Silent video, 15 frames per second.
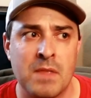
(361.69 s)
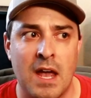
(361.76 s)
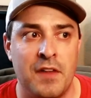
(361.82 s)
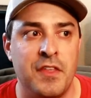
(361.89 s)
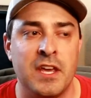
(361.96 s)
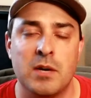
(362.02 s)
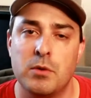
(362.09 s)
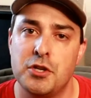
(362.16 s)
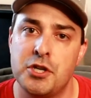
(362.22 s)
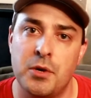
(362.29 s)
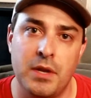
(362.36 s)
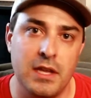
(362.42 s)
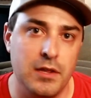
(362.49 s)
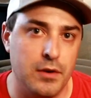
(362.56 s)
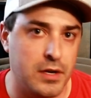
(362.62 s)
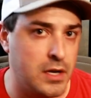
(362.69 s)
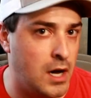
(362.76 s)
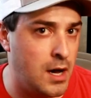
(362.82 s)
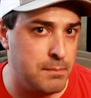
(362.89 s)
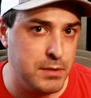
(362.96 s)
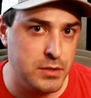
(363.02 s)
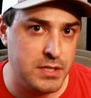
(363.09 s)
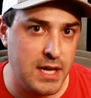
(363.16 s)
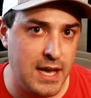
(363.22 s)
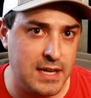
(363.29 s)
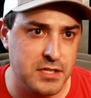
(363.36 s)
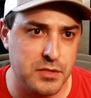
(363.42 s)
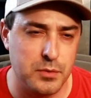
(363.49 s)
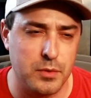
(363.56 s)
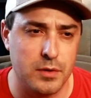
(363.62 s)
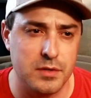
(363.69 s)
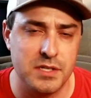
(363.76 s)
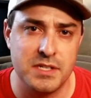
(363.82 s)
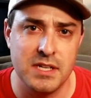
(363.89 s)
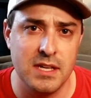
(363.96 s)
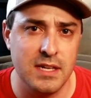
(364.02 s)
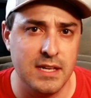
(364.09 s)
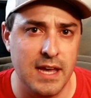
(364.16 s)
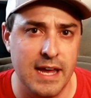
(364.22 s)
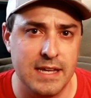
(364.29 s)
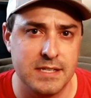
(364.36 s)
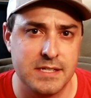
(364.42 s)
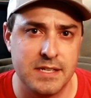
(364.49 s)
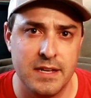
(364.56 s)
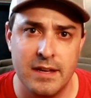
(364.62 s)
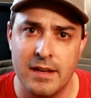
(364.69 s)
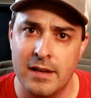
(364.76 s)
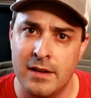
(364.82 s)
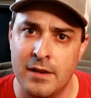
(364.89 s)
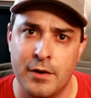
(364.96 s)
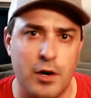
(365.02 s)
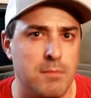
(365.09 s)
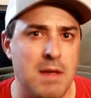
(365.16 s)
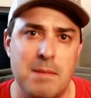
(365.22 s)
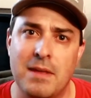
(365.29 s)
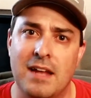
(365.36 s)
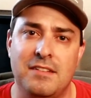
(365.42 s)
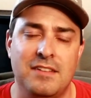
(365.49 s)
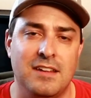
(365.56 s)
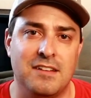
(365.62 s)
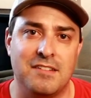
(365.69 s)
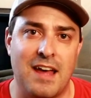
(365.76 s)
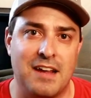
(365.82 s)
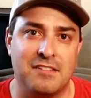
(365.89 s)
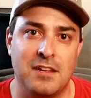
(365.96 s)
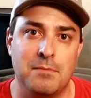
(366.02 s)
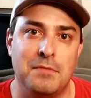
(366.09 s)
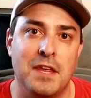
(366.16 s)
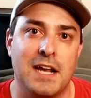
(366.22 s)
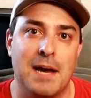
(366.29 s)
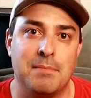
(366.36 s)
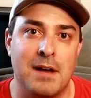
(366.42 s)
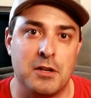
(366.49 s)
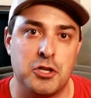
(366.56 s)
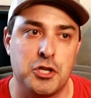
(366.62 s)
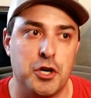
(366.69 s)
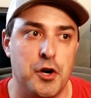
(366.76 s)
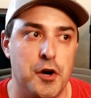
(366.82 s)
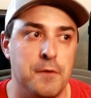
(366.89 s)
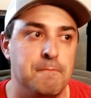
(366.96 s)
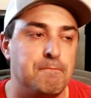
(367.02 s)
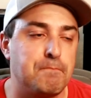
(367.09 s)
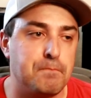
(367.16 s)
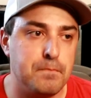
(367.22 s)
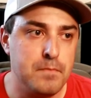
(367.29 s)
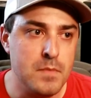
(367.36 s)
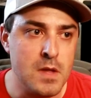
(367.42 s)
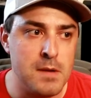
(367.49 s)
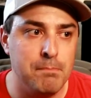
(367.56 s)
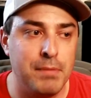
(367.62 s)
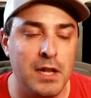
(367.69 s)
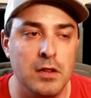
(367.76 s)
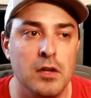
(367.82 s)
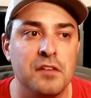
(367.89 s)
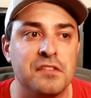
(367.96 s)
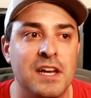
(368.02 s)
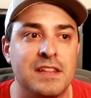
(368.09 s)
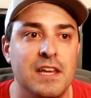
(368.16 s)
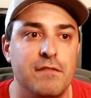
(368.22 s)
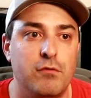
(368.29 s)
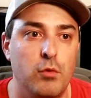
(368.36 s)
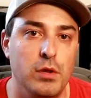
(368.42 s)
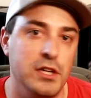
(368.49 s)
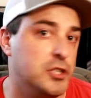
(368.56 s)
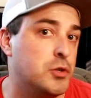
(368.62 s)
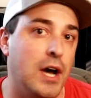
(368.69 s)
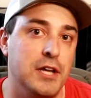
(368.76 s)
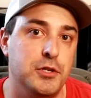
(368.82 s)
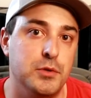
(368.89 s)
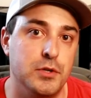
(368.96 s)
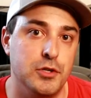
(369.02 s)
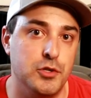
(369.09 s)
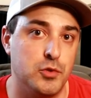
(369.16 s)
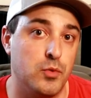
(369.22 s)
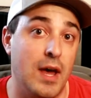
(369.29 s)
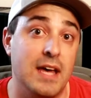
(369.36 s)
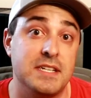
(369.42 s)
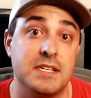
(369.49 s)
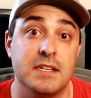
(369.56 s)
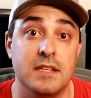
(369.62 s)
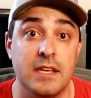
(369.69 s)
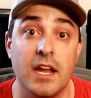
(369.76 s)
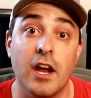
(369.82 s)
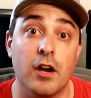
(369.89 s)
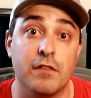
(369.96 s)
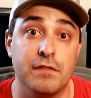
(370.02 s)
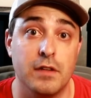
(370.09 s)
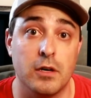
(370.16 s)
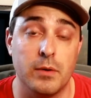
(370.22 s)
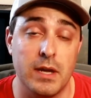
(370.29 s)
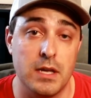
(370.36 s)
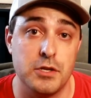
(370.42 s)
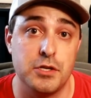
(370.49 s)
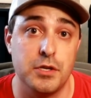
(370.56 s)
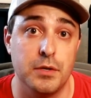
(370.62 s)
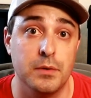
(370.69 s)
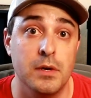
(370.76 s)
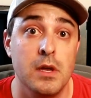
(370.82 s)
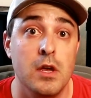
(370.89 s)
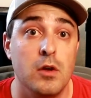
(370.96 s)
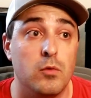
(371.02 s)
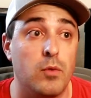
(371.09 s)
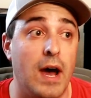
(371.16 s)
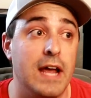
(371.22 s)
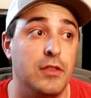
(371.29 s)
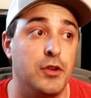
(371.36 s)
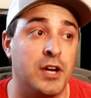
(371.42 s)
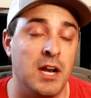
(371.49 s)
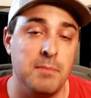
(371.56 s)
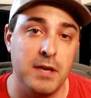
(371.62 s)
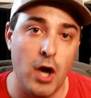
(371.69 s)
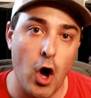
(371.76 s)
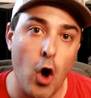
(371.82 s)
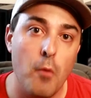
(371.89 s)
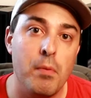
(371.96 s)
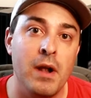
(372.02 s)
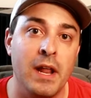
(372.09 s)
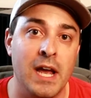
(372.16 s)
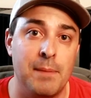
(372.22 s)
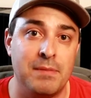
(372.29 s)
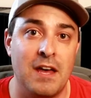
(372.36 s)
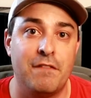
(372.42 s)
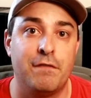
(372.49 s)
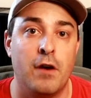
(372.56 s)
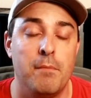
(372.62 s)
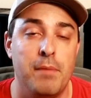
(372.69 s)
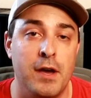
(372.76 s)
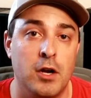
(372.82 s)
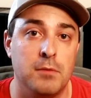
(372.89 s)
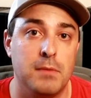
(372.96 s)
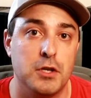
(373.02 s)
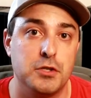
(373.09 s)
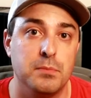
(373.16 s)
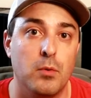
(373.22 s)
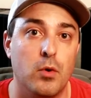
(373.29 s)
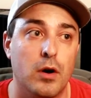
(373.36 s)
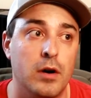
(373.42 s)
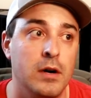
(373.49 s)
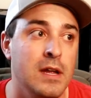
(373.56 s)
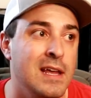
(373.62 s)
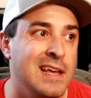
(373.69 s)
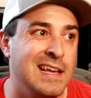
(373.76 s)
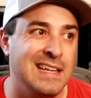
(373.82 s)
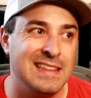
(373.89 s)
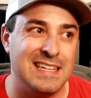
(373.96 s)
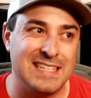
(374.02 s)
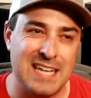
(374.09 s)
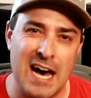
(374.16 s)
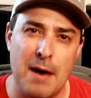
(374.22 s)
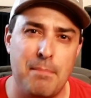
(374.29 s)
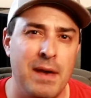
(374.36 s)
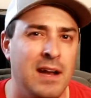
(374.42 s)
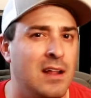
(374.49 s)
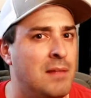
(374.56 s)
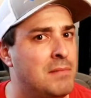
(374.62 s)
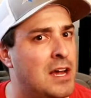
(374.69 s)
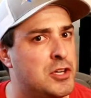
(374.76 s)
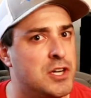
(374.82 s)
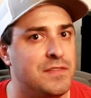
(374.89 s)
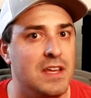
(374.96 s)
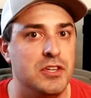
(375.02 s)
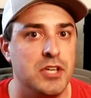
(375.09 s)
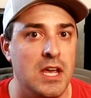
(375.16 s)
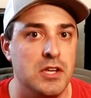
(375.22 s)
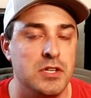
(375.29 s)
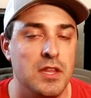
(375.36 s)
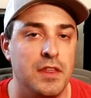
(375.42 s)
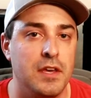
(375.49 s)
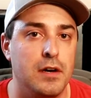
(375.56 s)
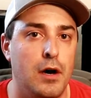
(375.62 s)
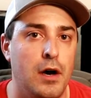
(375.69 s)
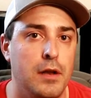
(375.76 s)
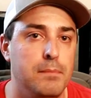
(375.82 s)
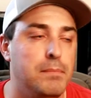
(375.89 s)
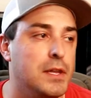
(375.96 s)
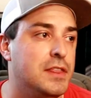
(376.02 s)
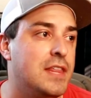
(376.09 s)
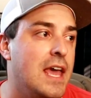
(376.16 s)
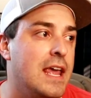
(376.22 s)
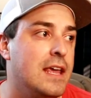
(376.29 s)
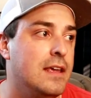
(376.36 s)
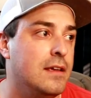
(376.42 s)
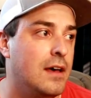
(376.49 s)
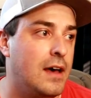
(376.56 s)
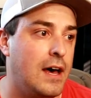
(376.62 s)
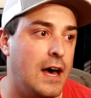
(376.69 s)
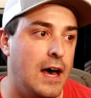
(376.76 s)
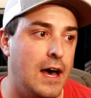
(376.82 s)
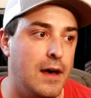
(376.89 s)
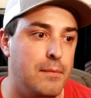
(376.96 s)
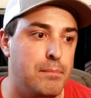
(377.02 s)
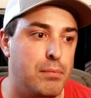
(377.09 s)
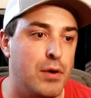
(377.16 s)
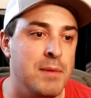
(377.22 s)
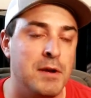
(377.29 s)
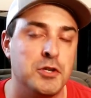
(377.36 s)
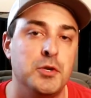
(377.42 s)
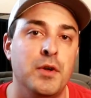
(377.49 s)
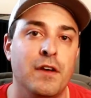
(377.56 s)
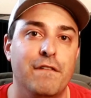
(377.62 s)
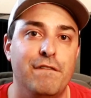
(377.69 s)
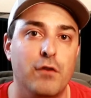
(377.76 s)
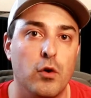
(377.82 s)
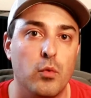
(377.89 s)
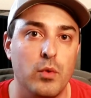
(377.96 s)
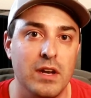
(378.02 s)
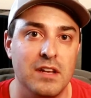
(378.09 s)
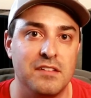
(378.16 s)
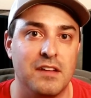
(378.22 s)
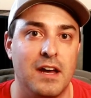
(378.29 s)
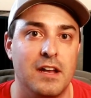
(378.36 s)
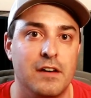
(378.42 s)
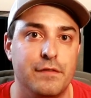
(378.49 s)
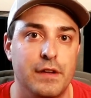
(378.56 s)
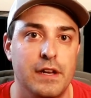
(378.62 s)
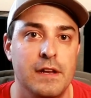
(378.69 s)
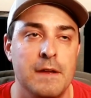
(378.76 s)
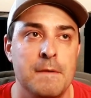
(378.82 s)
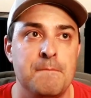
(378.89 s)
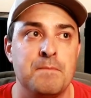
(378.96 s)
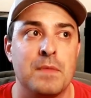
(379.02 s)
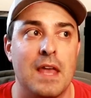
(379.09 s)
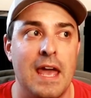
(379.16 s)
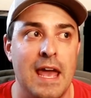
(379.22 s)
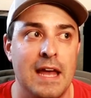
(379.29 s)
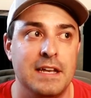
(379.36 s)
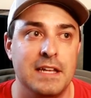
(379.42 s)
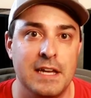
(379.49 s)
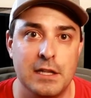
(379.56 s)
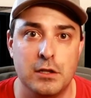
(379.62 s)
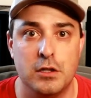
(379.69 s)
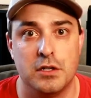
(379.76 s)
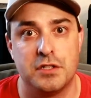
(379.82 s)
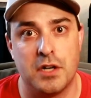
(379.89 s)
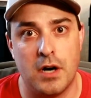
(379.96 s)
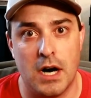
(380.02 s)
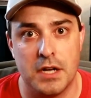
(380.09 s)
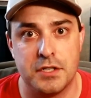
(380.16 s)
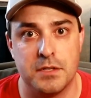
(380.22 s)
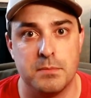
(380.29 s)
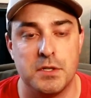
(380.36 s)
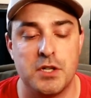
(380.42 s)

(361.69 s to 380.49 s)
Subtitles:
I think it was shown at either Computex or CES, or maybe that's the exact same thing, I'm not sure. But it looks like they've really tried to address the airflow issue, right? They're going to be opening up that front panel much more. The top panel, I'm not sure if they changed anything on, but they pretty much are doing a full redesign of it, and it looks awesome.